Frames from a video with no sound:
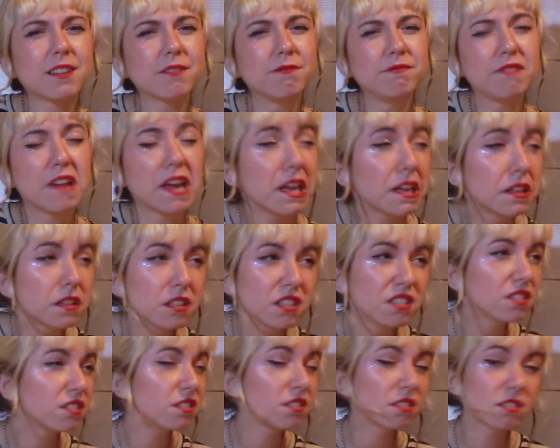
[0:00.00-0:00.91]

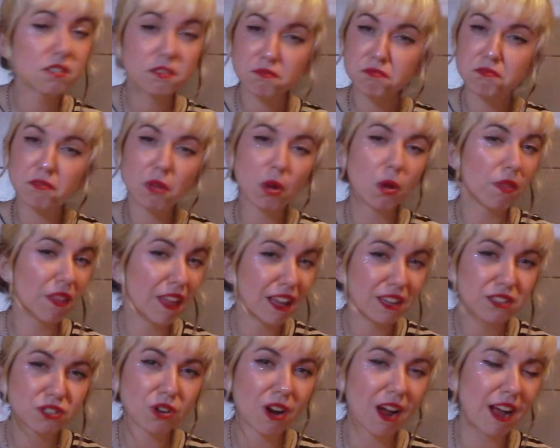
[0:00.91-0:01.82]
vagueness on
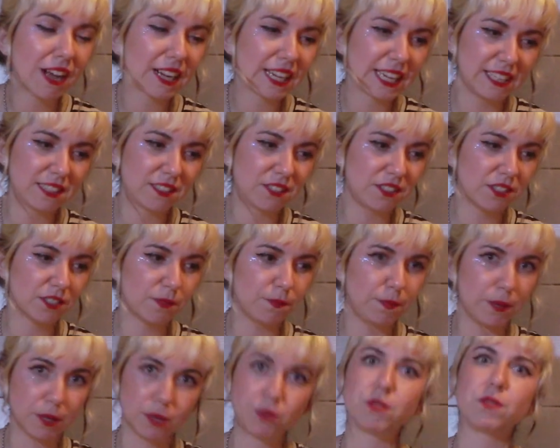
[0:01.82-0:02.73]
that track. It's just
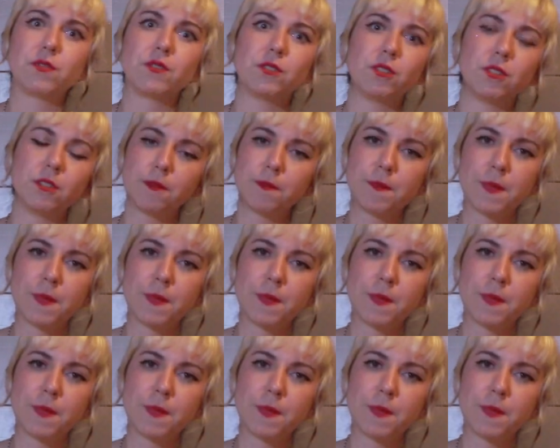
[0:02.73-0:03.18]
beautiful.